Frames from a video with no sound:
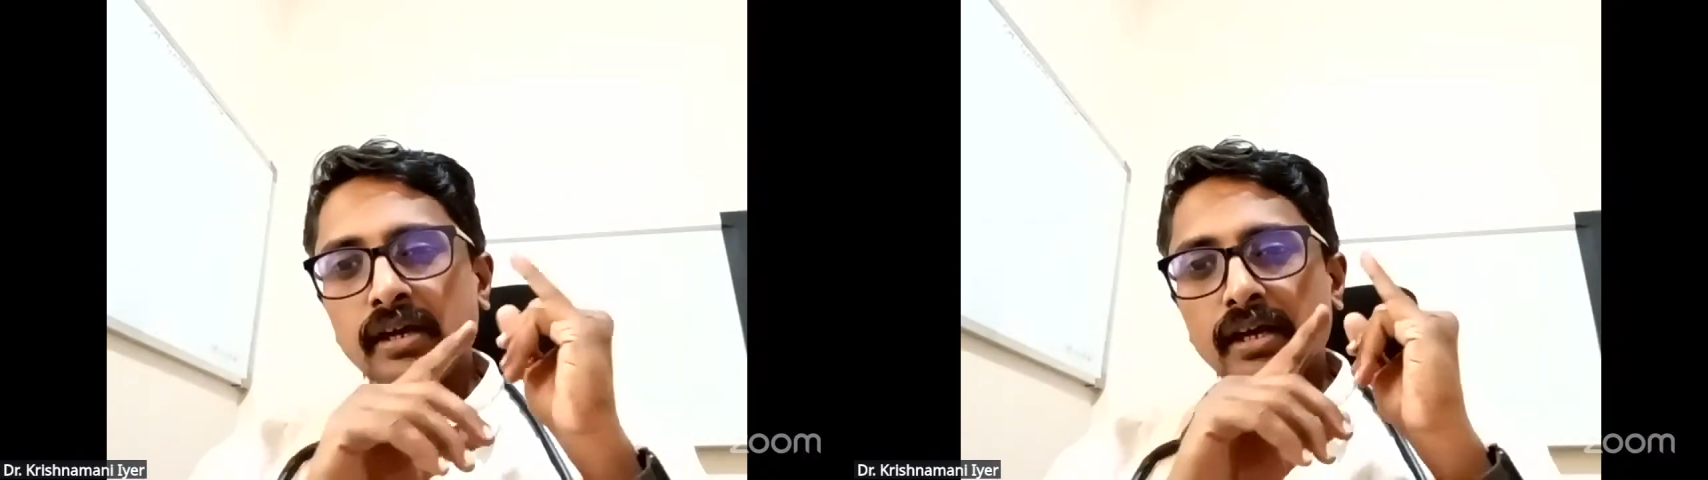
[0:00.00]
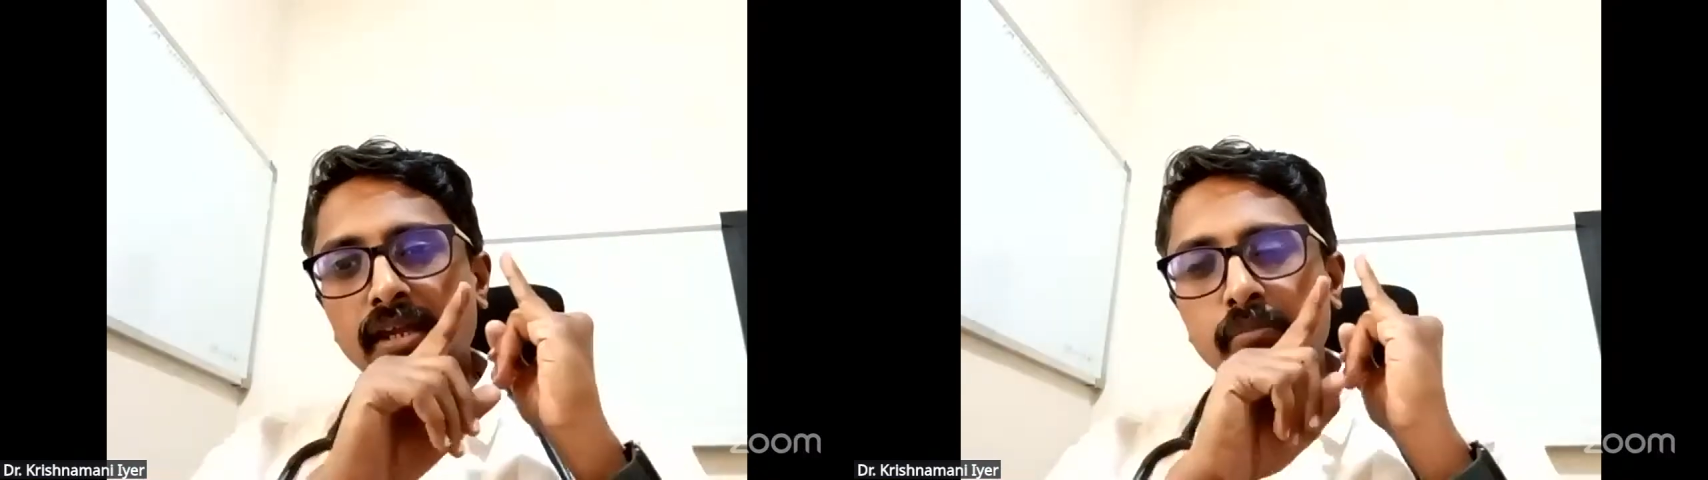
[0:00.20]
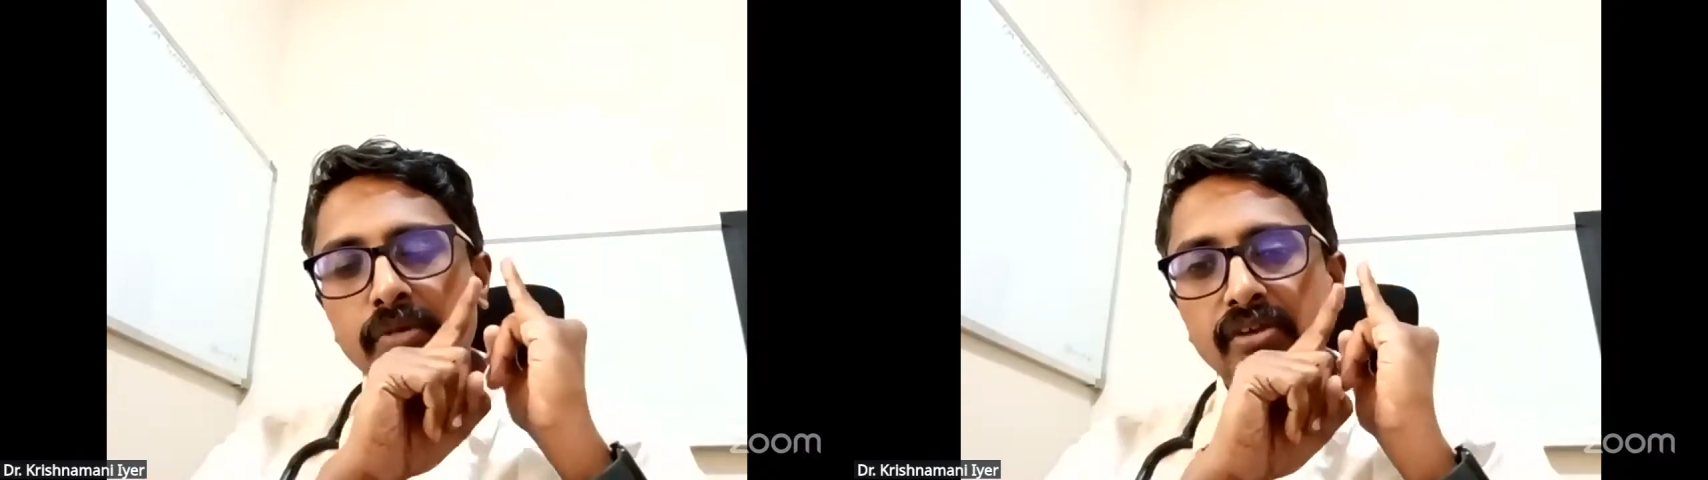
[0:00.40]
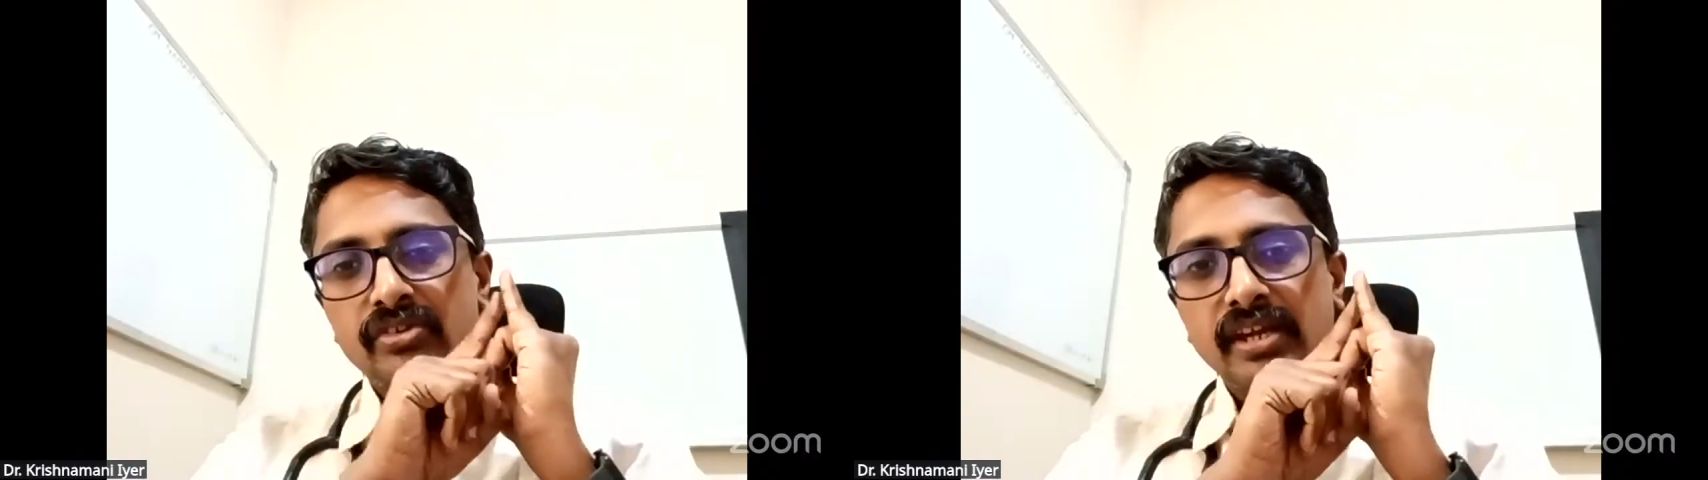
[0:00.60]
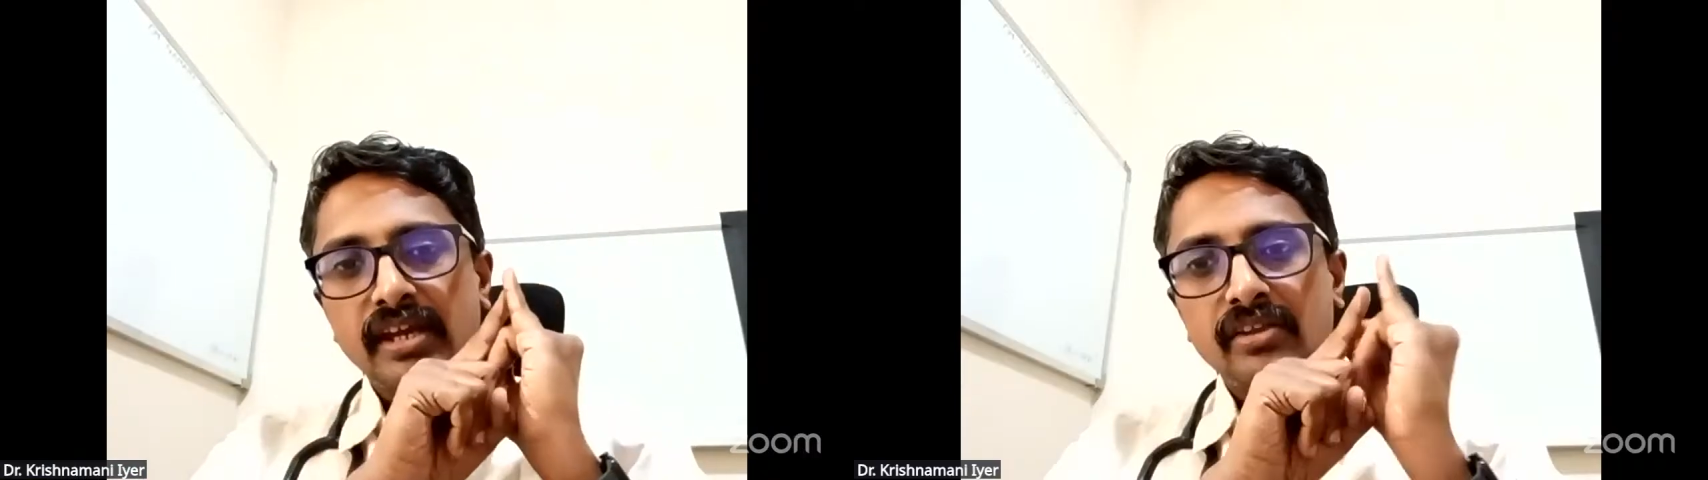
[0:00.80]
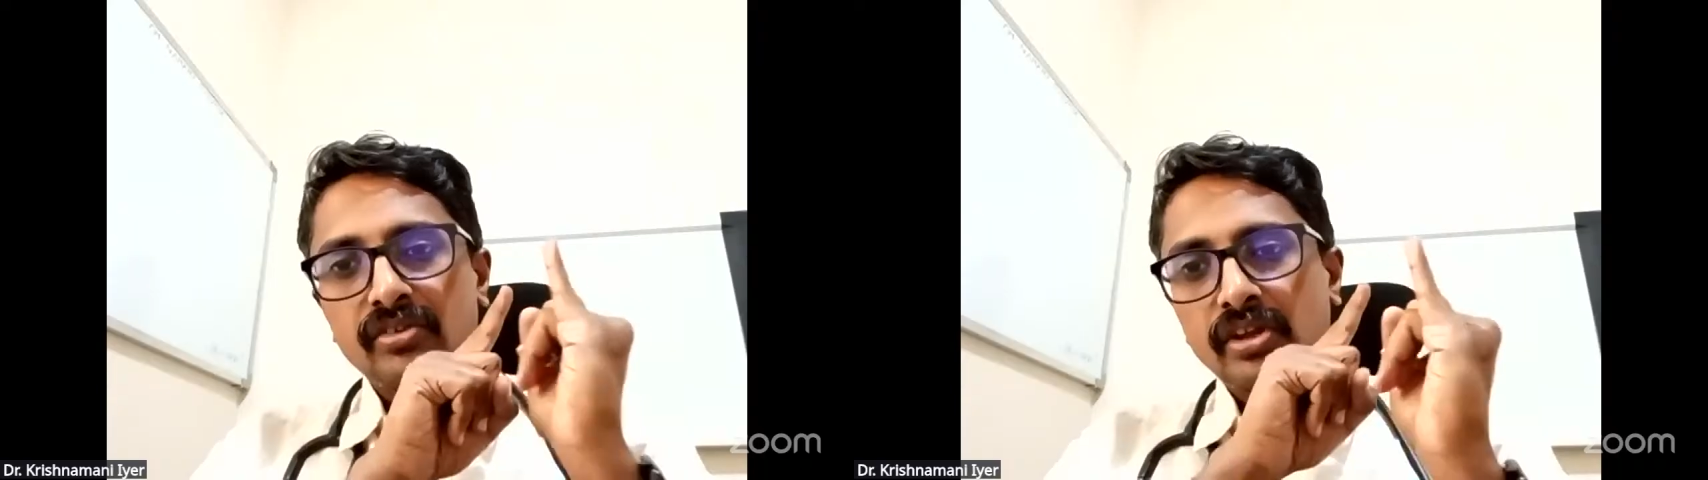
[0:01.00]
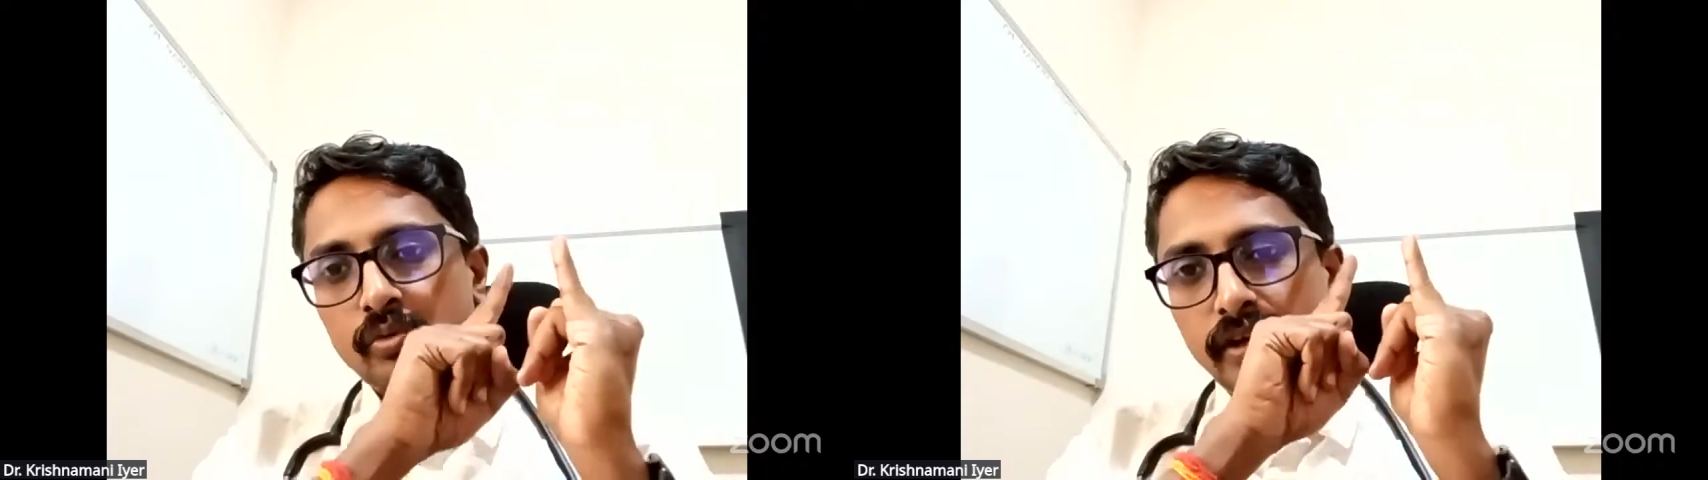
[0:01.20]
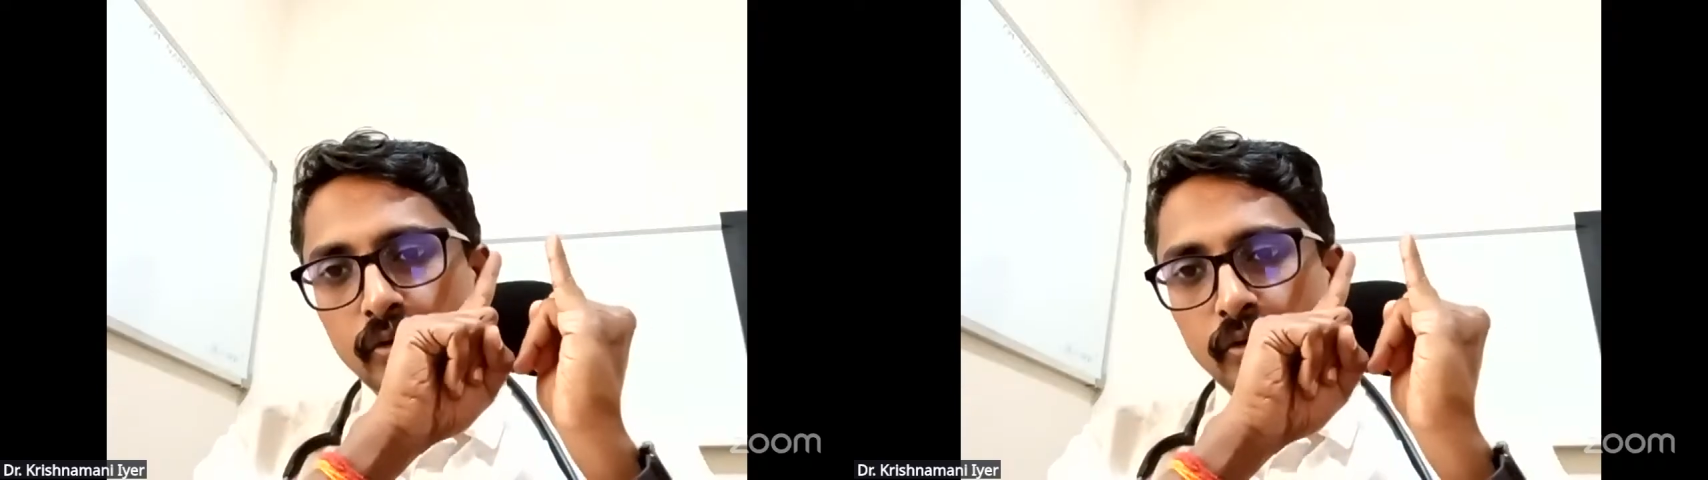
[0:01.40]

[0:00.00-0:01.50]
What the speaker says: in breast cancer, you will do